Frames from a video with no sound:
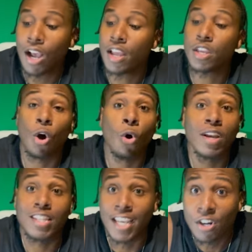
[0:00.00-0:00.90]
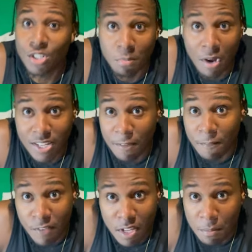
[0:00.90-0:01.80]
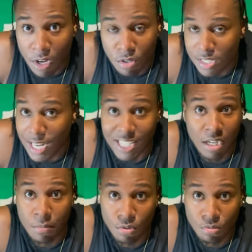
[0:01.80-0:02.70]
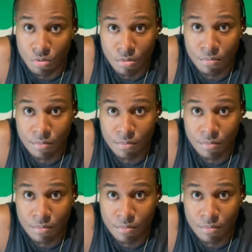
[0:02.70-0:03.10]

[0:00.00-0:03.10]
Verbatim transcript: He only cares about getting females, not W's.